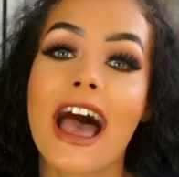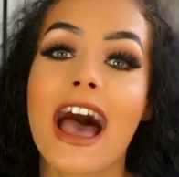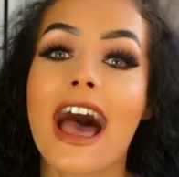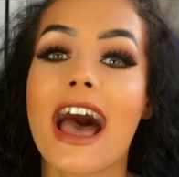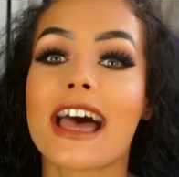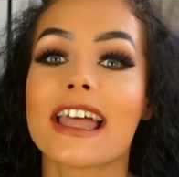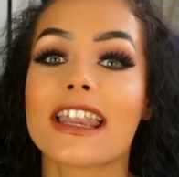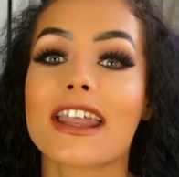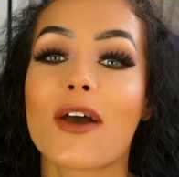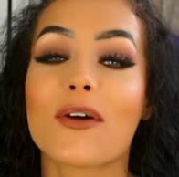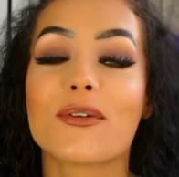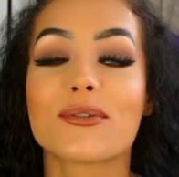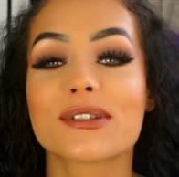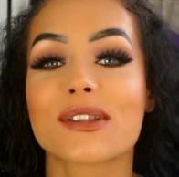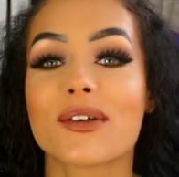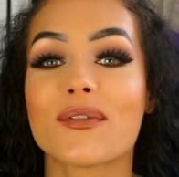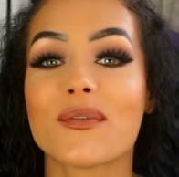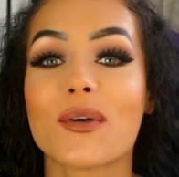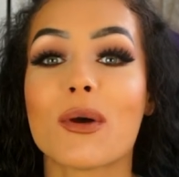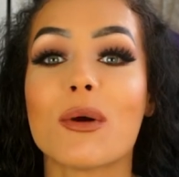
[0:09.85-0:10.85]
And I
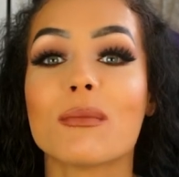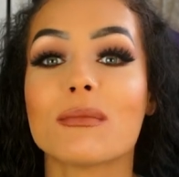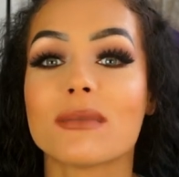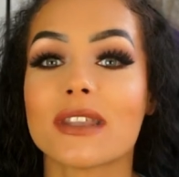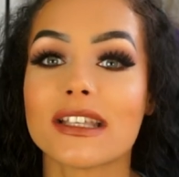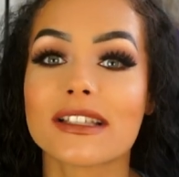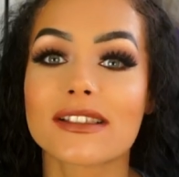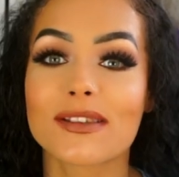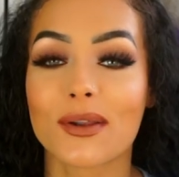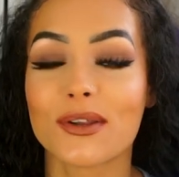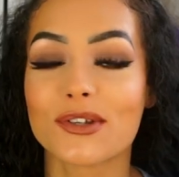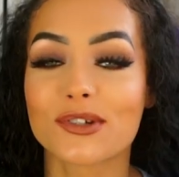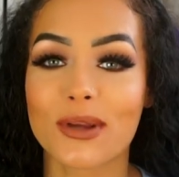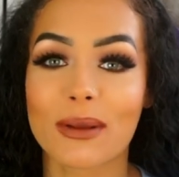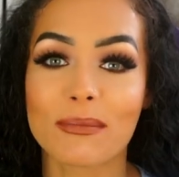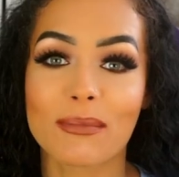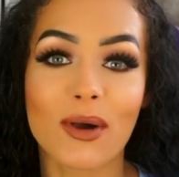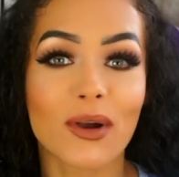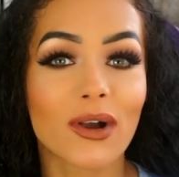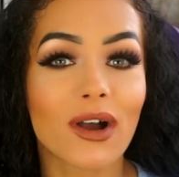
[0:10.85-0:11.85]
also film the Solar
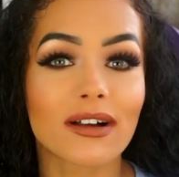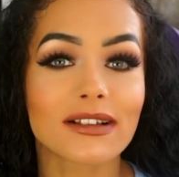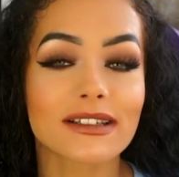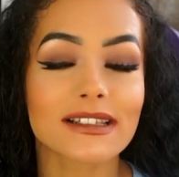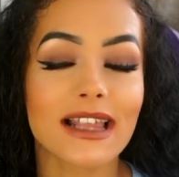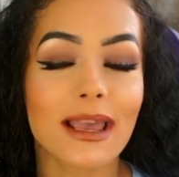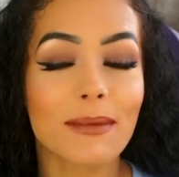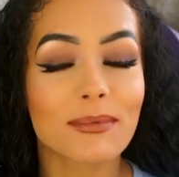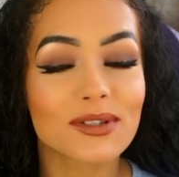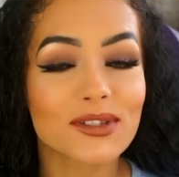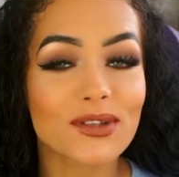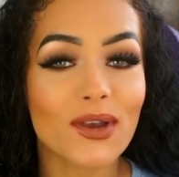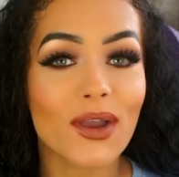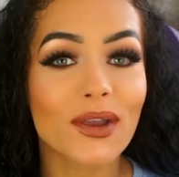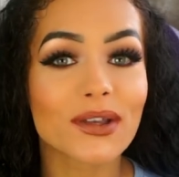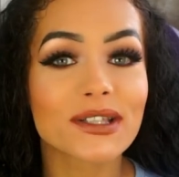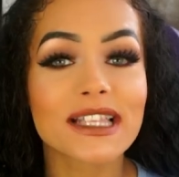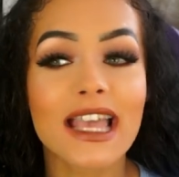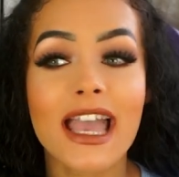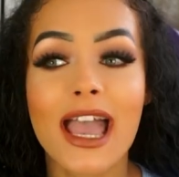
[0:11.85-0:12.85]
Tripp Podcast
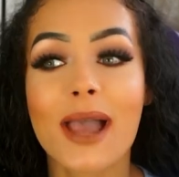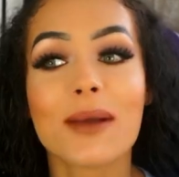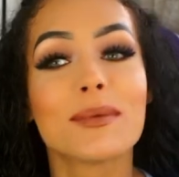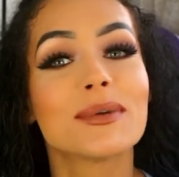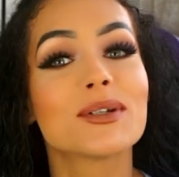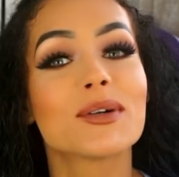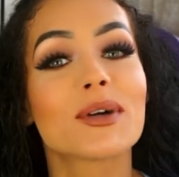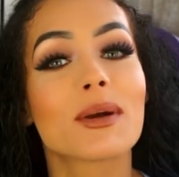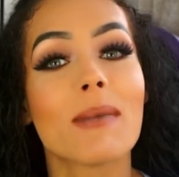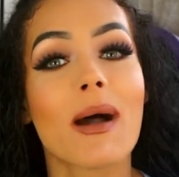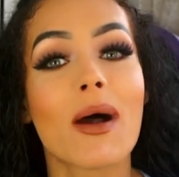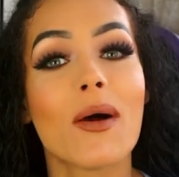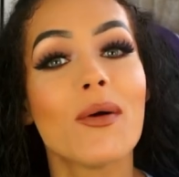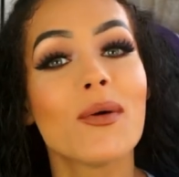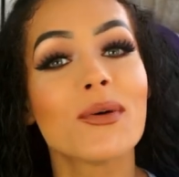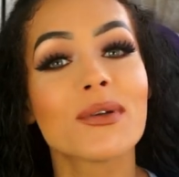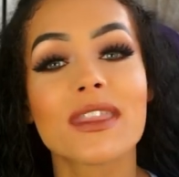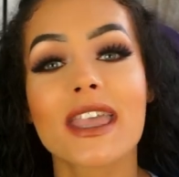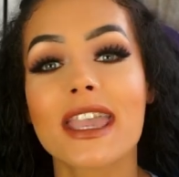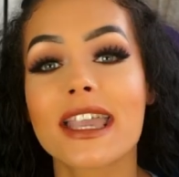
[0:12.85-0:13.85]
episodes. We talk about
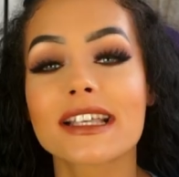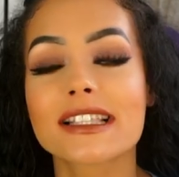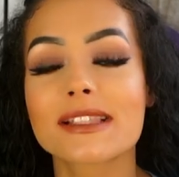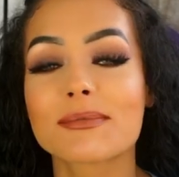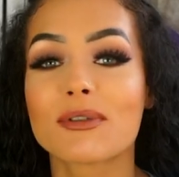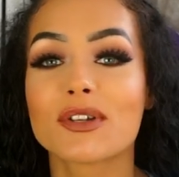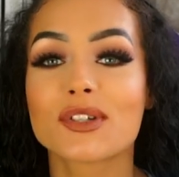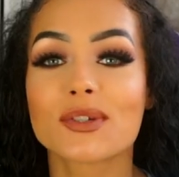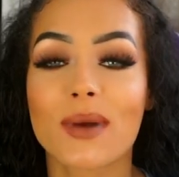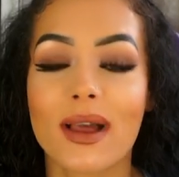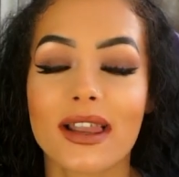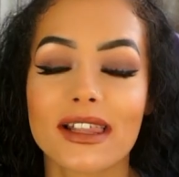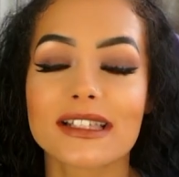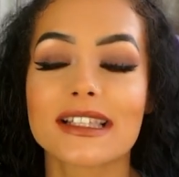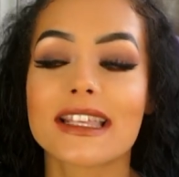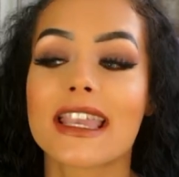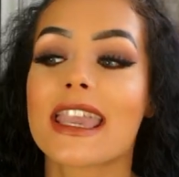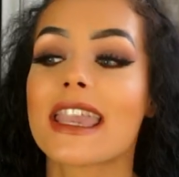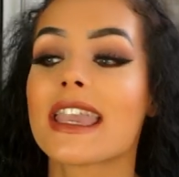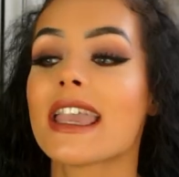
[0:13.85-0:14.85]
all things
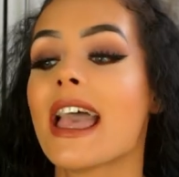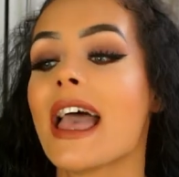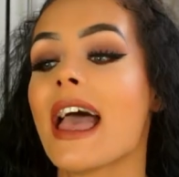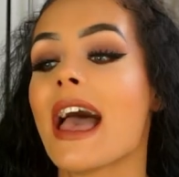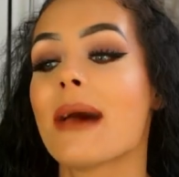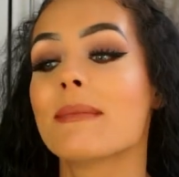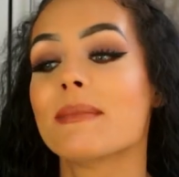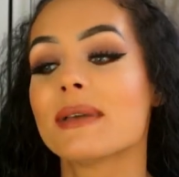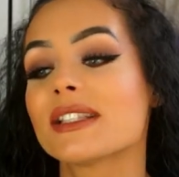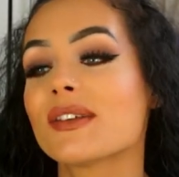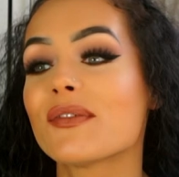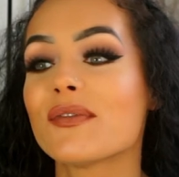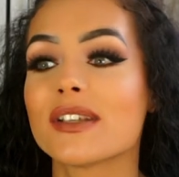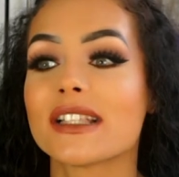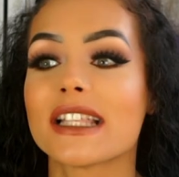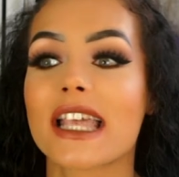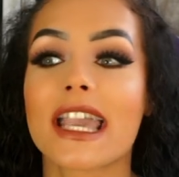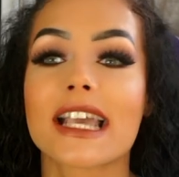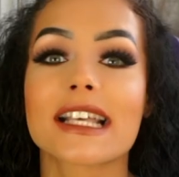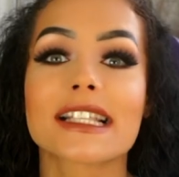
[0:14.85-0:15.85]
spirituality and
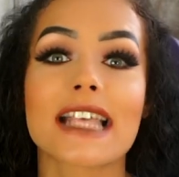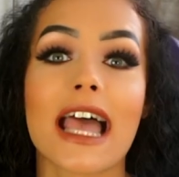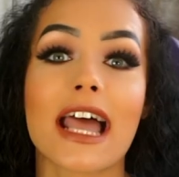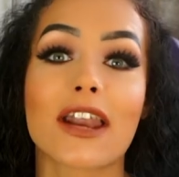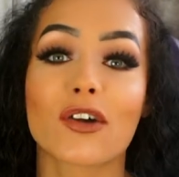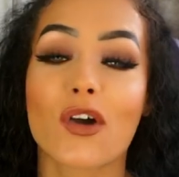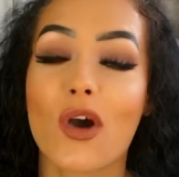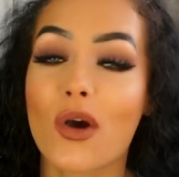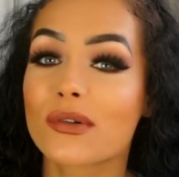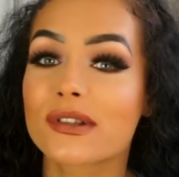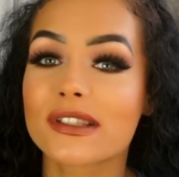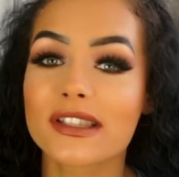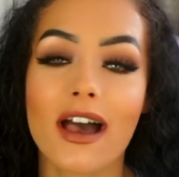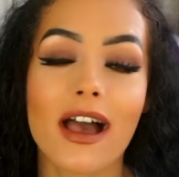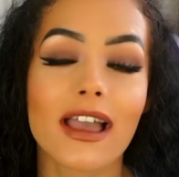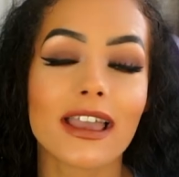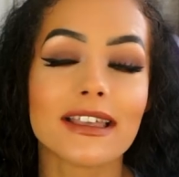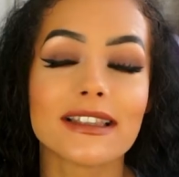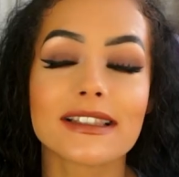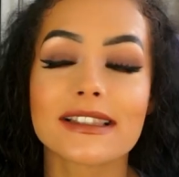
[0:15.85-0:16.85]
metaphysics and occult
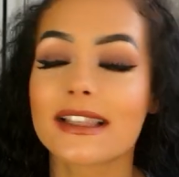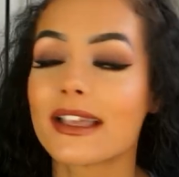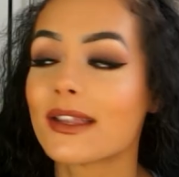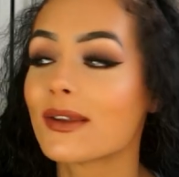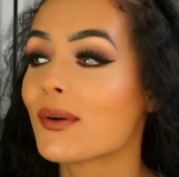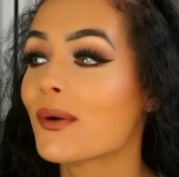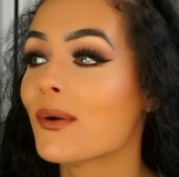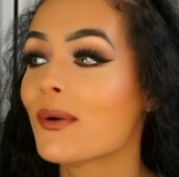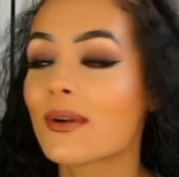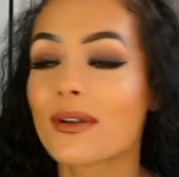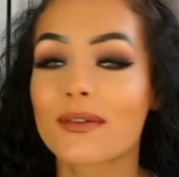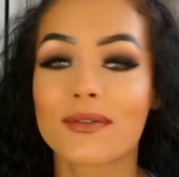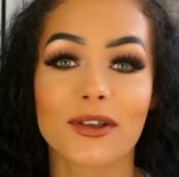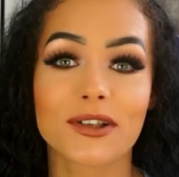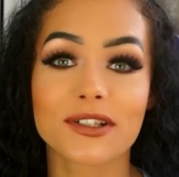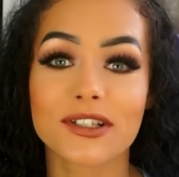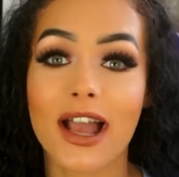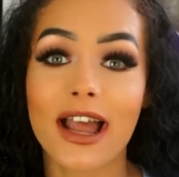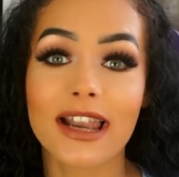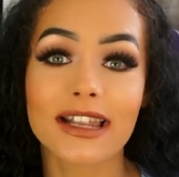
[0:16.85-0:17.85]
science and all of
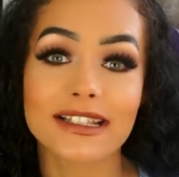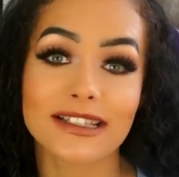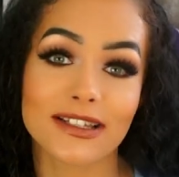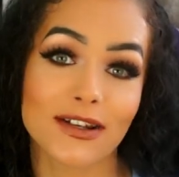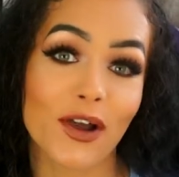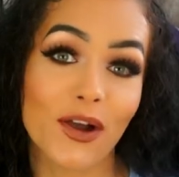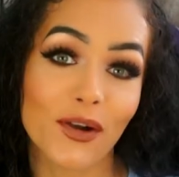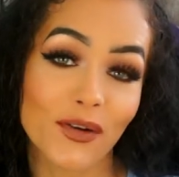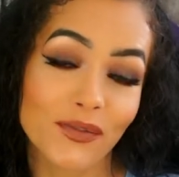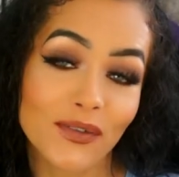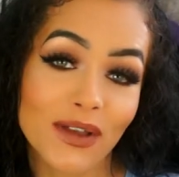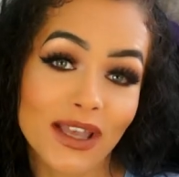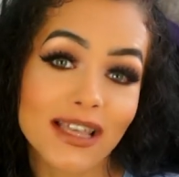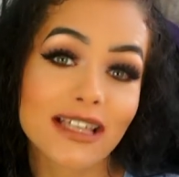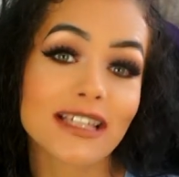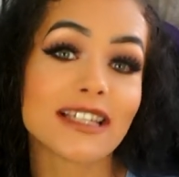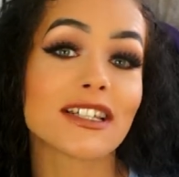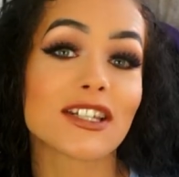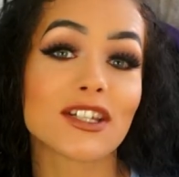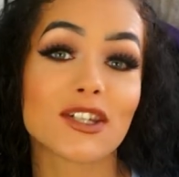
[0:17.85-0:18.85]
those kind of stuff
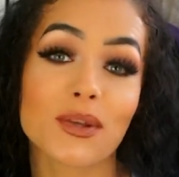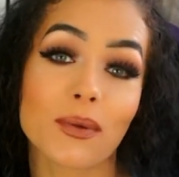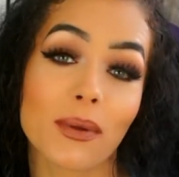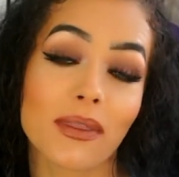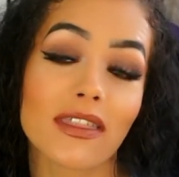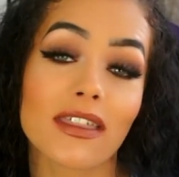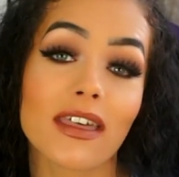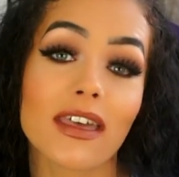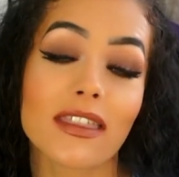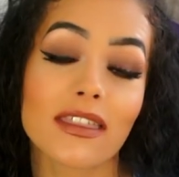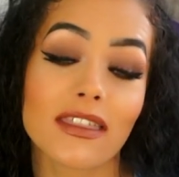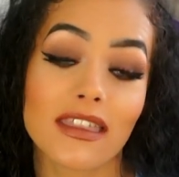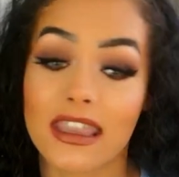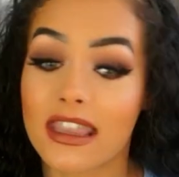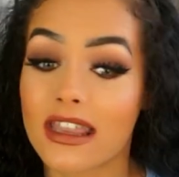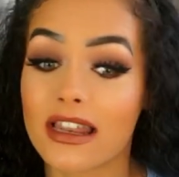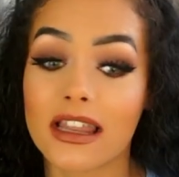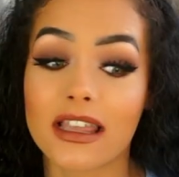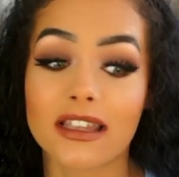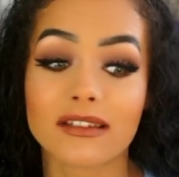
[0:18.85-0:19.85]
to do with
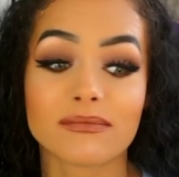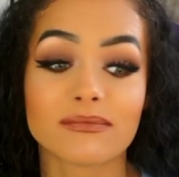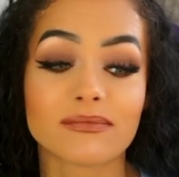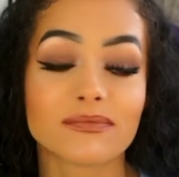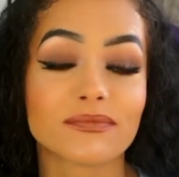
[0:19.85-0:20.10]
healing